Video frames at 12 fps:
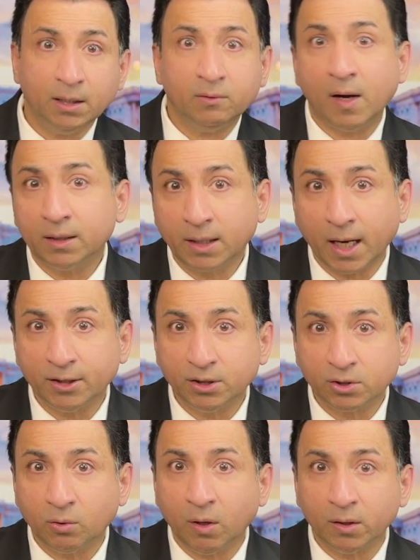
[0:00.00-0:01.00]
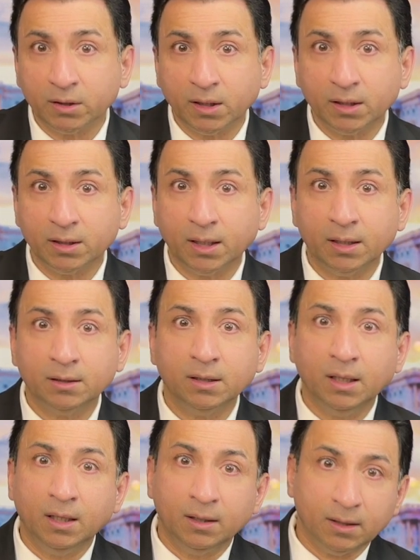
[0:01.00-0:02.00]
Iran can't just go out there
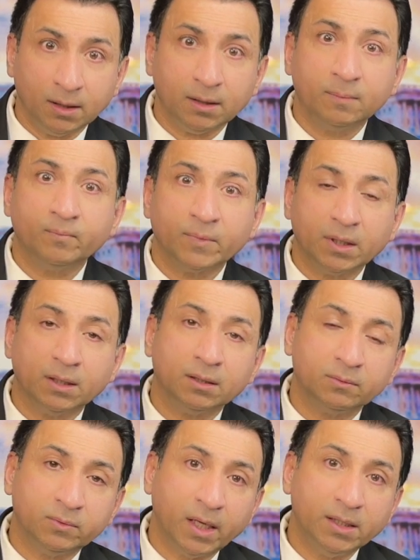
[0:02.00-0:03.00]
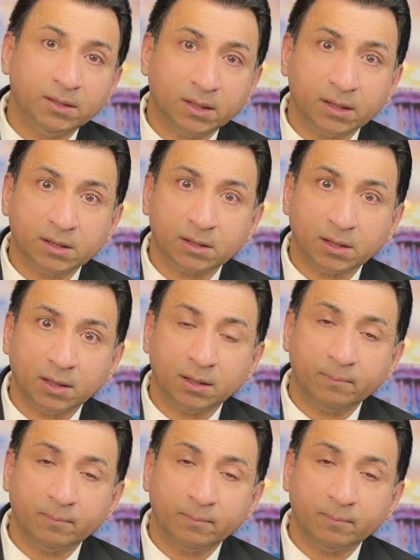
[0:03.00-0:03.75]
and raise its